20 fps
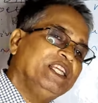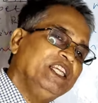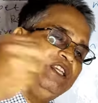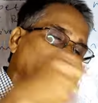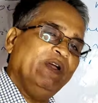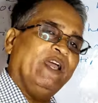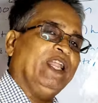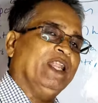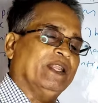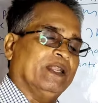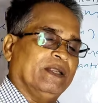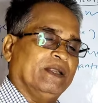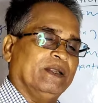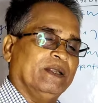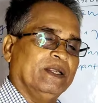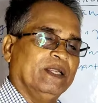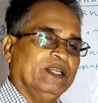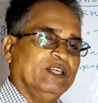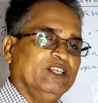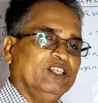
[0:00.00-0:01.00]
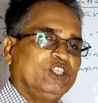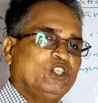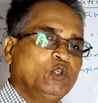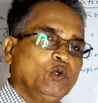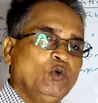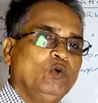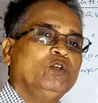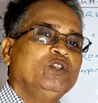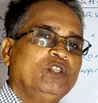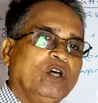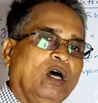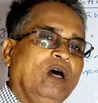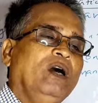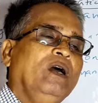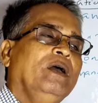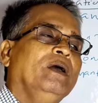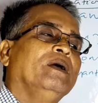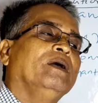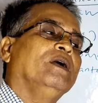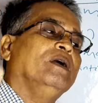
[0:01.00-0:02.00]
given to
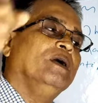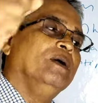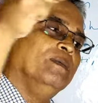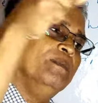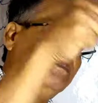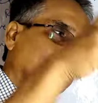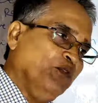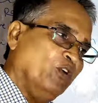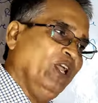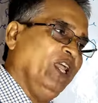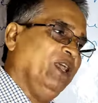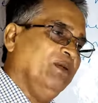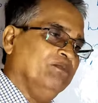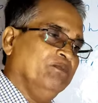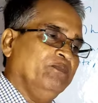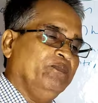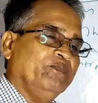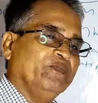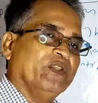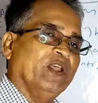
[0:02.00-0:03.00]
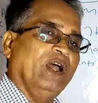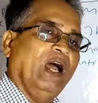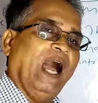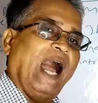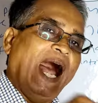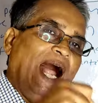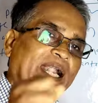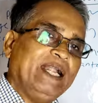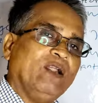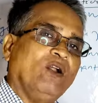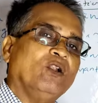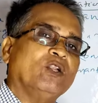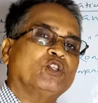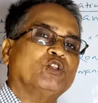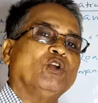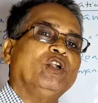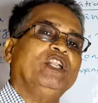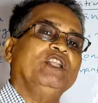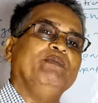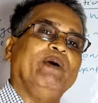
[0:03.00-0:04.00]
the poem and
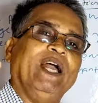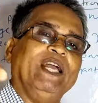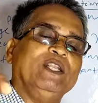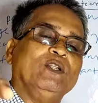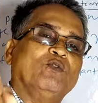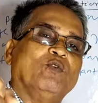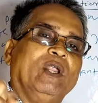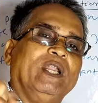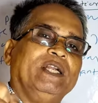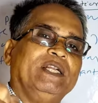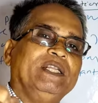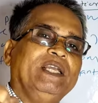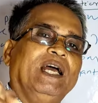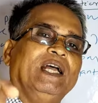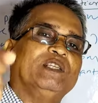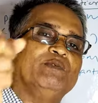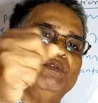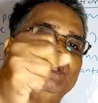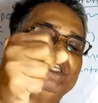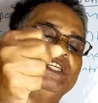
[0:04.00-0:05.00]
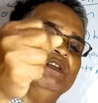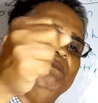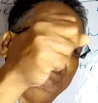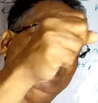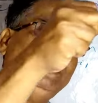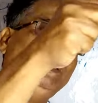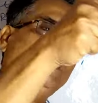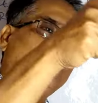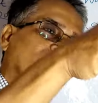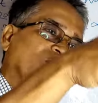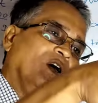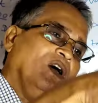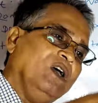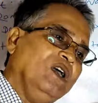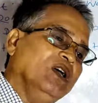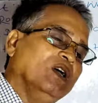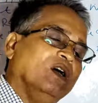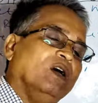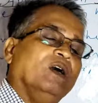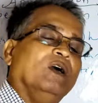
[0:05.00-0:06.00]
also divine quality has been given to the
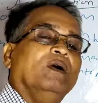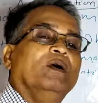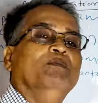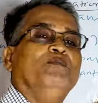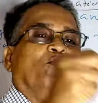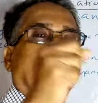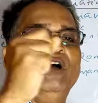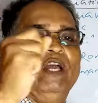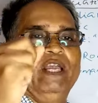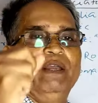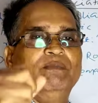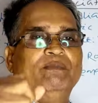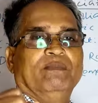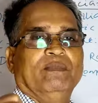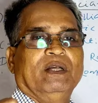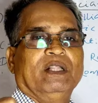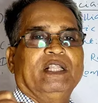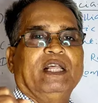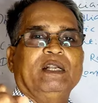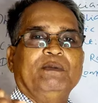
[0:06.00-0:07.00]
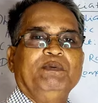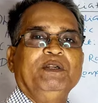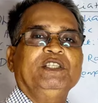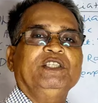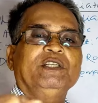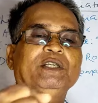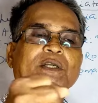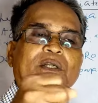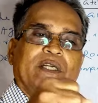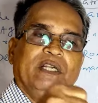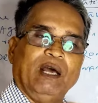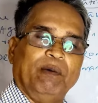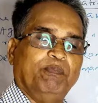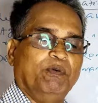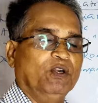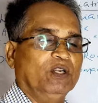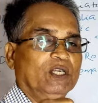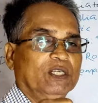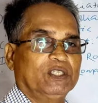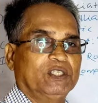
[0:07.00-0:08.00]
poem. That means
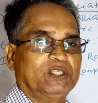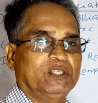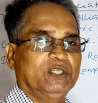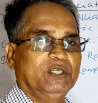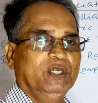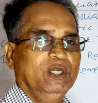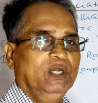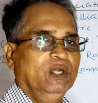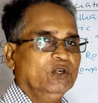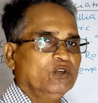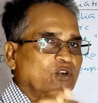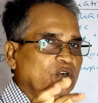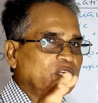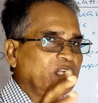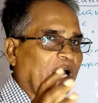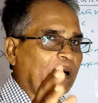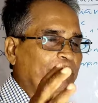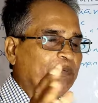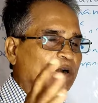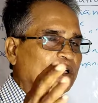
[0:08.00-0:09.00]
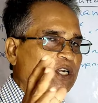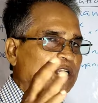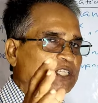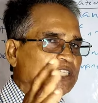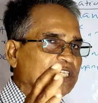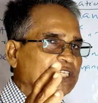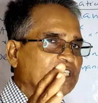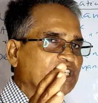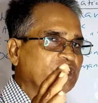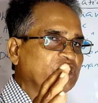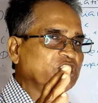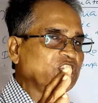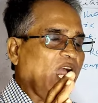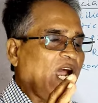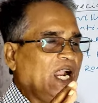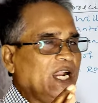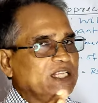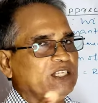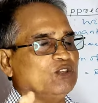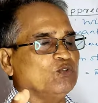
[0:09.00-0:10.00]
daffodils. So daffodils is
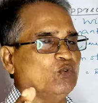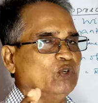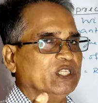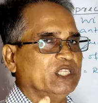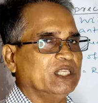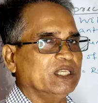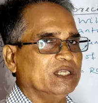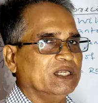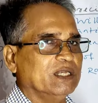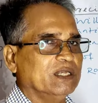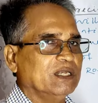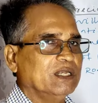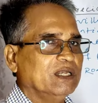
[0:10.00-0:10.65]
charged with